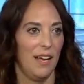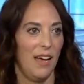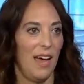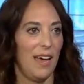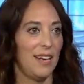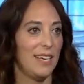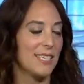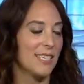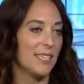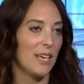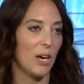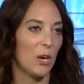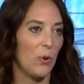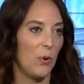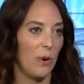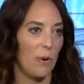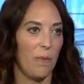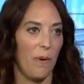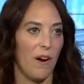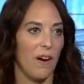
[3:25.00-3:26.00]
and is a
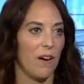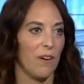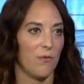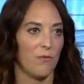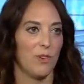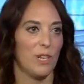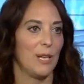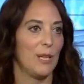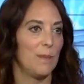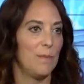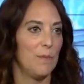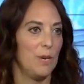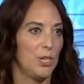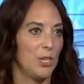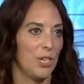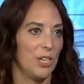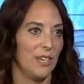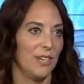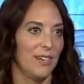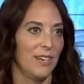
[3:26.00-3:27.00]
core part, really the
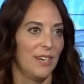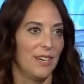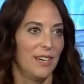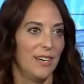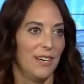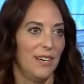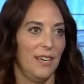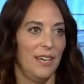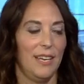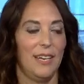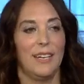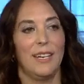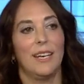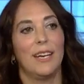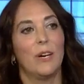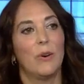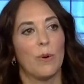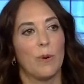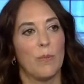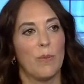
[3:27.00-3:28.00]
mission. It
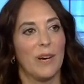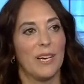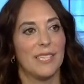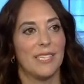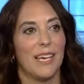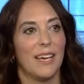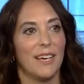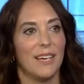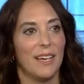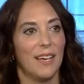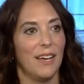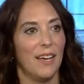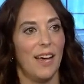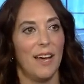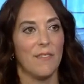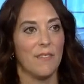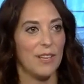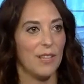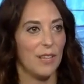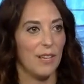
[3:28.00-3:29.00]
incorporates
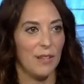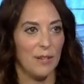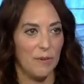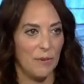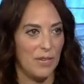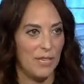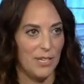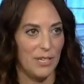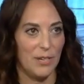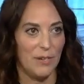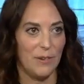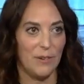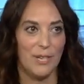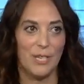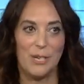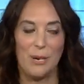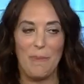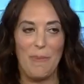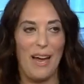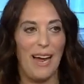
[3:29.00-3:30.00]
everything that we do.
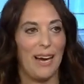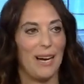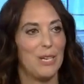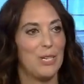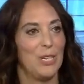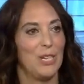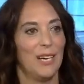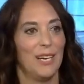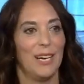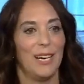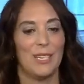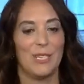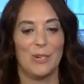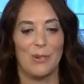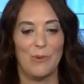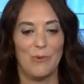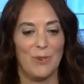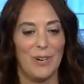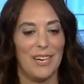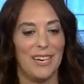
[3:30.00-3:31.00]
It's our packaging, it's
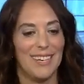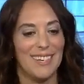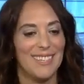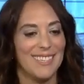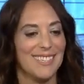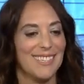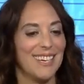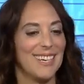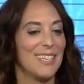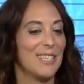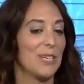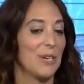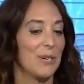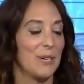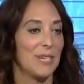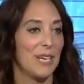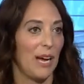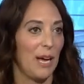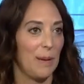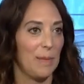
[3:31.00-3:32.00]
our rings, it's our
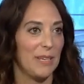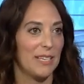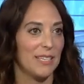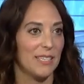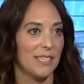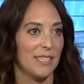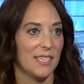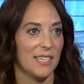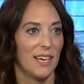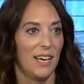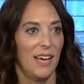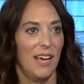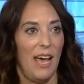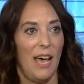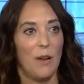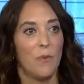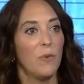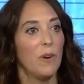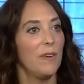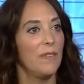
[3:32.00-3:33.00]
diamonds.
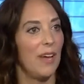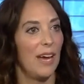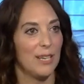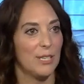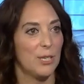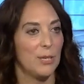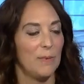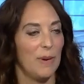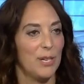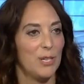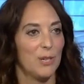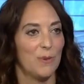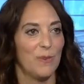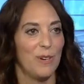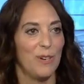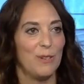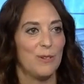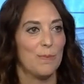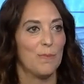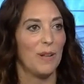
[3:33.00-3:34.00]
And we, as you mentioned, we
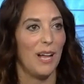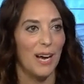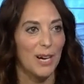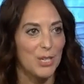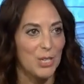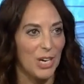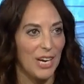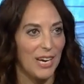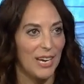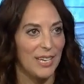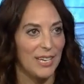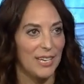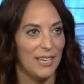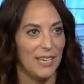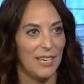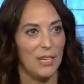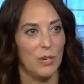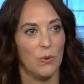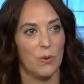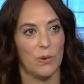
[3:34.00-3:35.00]
use blockchain
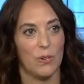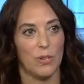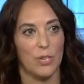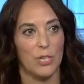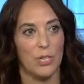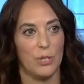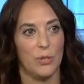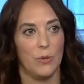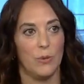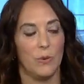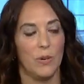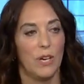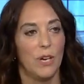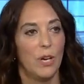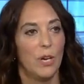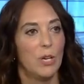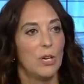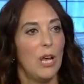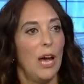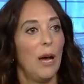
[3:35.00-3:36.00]
in order to
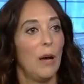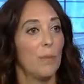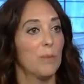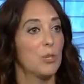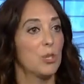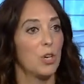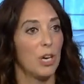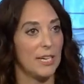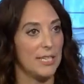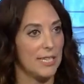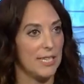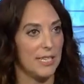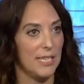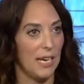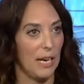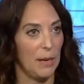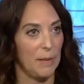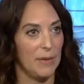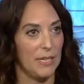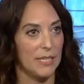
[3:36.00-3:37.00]
help trace the
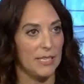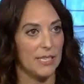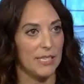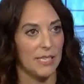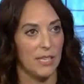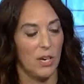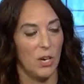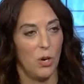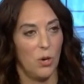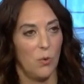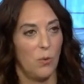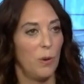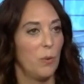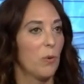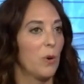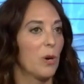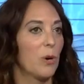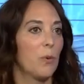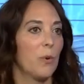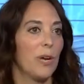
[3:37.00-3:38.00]
diamonds. We
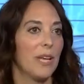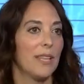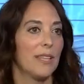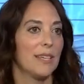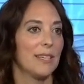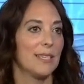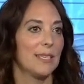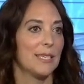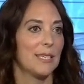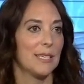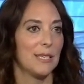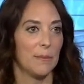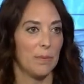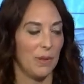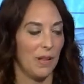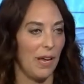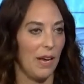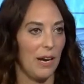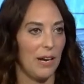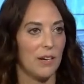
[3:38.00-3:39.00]
work with
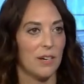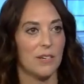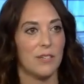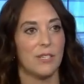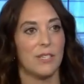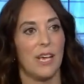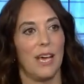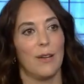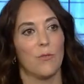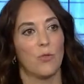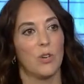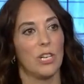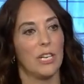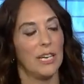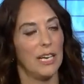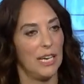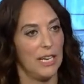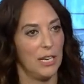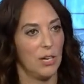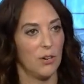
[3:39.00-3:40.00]
suppliers and really
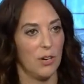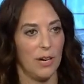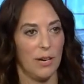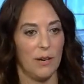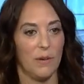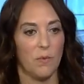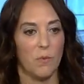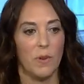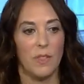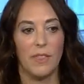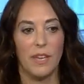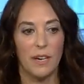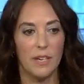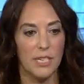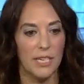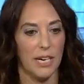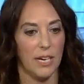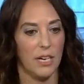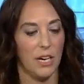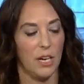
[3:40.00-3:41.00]
integrate with their
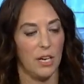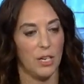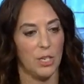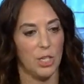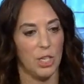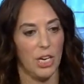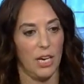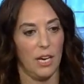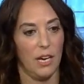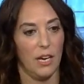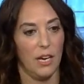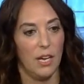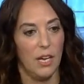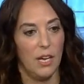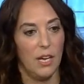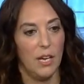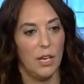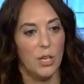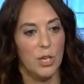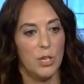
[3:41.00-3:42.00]
technology
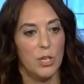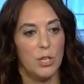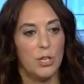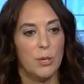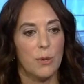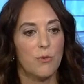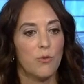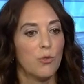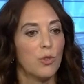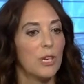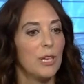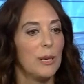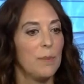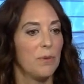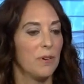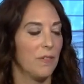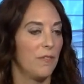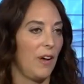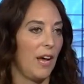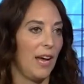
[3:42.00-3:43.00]
to really
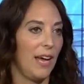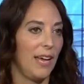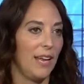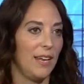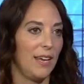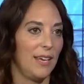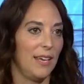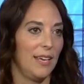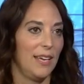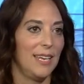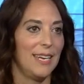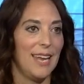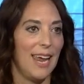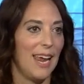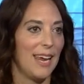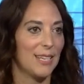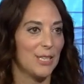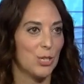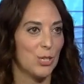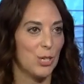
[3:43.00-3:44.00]
provide
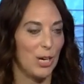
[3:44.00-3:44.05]
enhanced